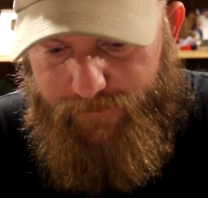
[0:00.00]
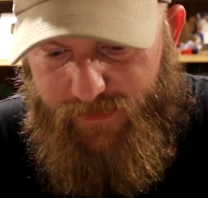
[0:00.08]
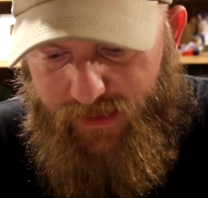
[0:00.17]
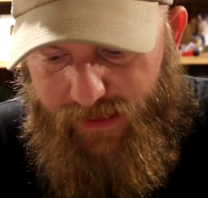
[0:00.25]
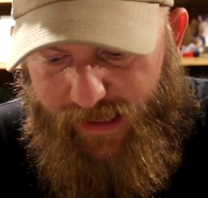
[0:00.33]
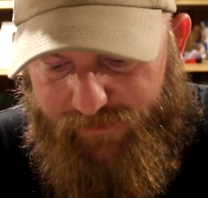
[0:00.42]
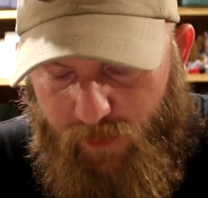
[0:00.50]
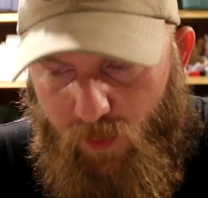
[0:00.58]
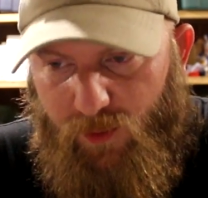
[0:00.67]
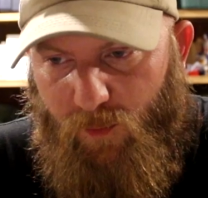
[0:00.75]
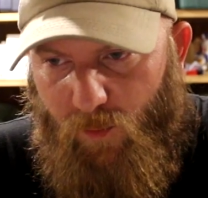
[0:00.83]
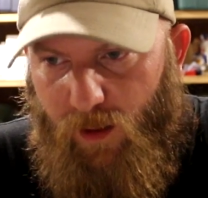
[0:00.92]
And you have to
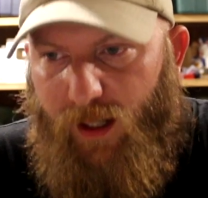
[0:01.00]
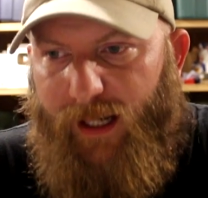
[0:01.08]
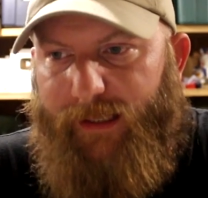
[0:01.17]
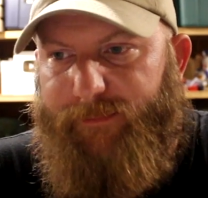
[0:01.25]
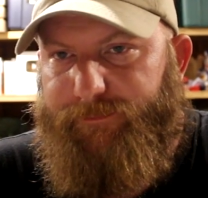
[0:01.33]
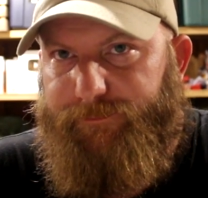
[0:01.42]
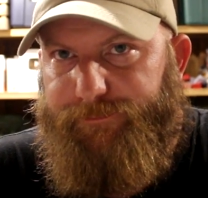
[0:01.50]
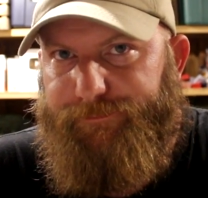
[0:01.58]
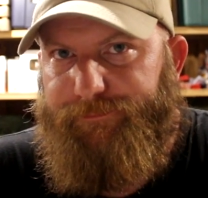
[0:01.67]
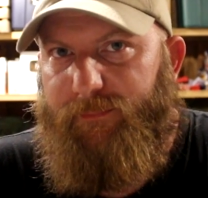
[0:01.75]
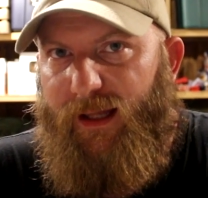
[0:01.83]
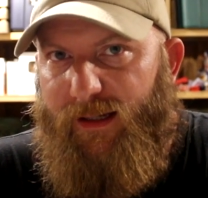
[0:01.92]
wonder why.
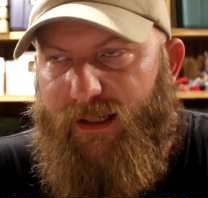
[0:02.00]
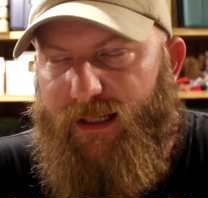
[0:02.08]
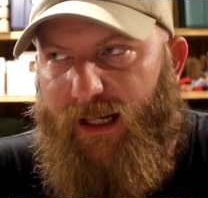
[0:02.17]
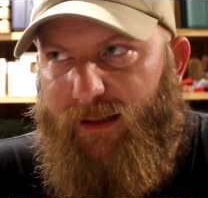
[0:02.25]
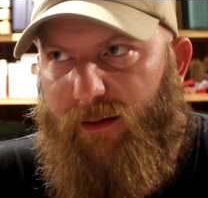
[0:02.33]
And it's not